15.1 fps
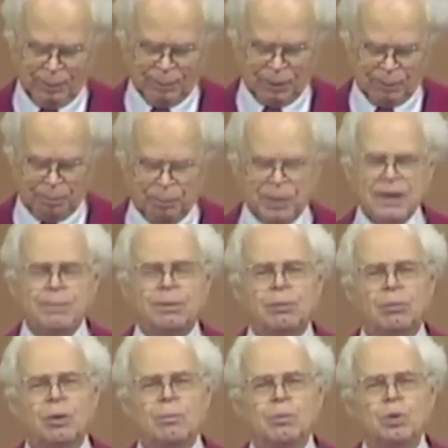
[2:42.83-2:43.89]
but
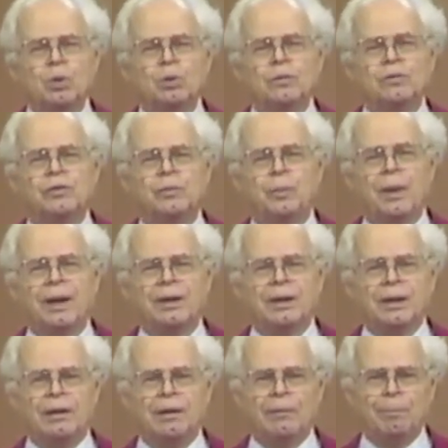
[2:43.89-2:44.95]
people were moved by
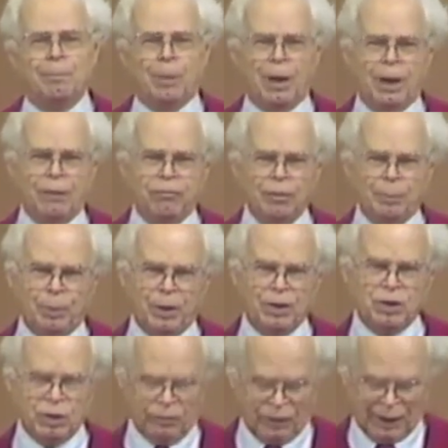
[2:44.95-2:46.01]
the powerful
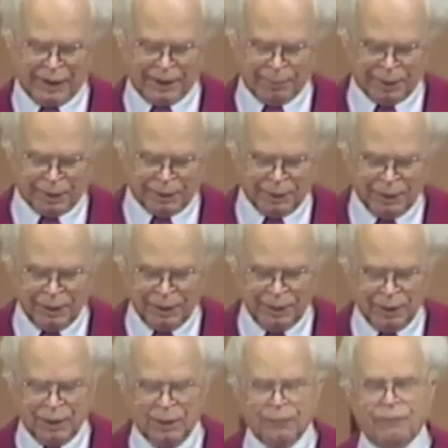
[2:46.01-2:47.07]
preaching of the laymen,
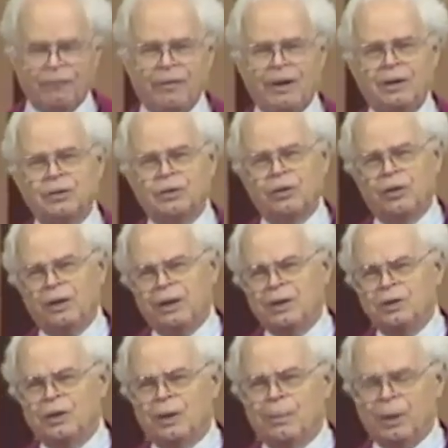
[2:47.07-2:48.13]
fell to their
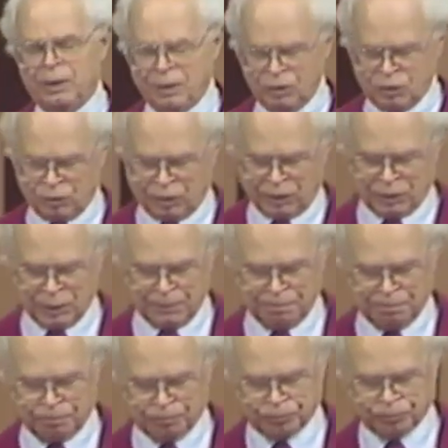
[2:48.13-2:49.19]
knees in the muddy street.
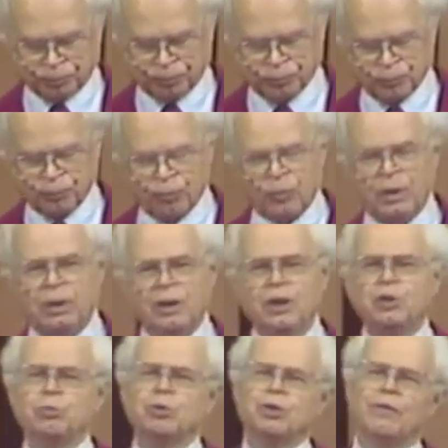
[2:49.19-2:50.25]

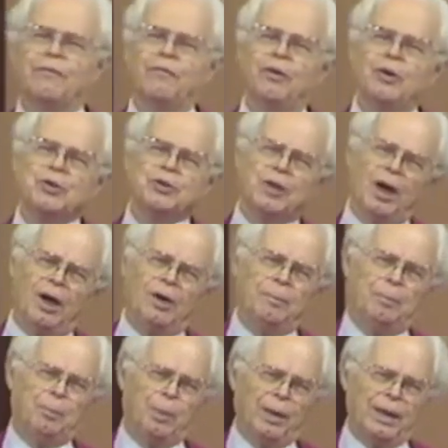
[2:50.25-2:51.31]
This was the first
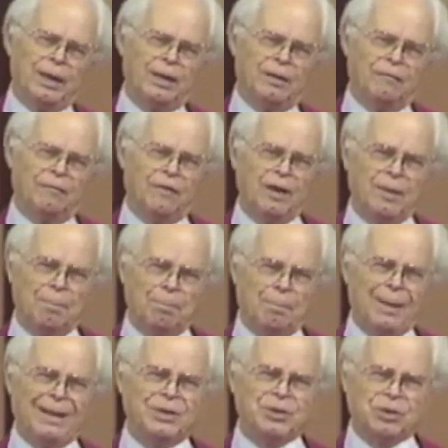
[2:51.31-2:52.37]
outbreak of
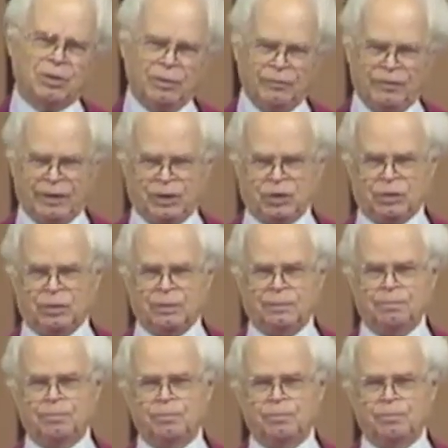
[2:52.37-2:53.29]
mass conviction